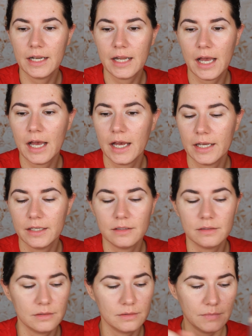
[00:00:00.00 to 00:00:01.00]
and
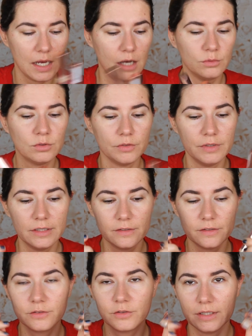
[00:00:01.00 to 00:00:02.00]
I out of
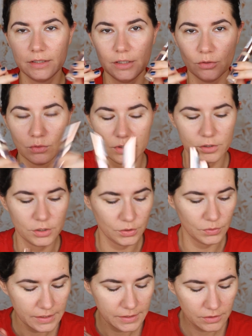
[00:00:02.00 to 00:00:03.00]
it, so I did order two.
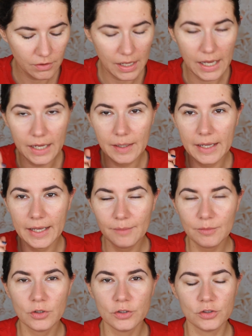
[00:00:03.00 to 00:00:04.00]
So I
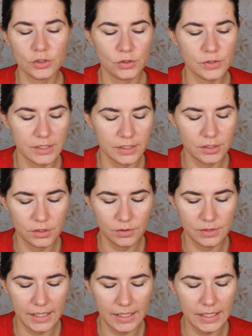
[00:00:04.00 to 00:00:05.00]
am going to use it
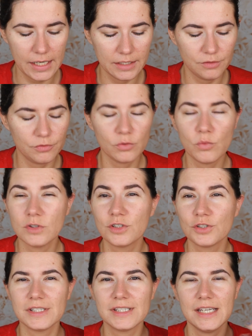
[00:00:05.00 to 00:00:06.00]
today and if you want
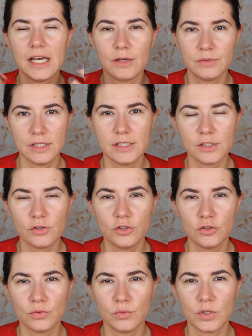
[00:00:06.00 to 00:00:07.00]
to see how this is going
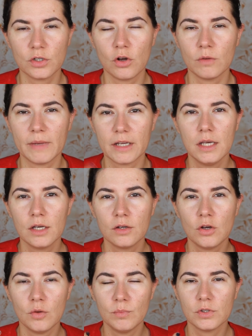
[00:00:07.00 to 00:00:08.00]
to work on my
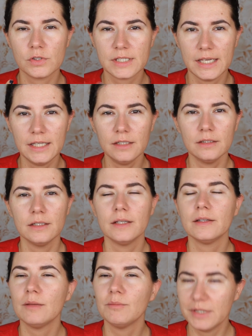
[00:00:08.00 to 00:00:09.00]
combo skin,
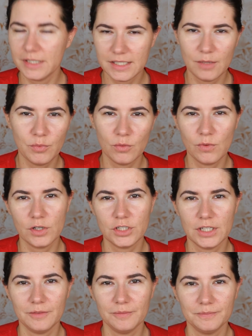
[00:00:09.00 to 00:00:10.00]
then please keep on watching.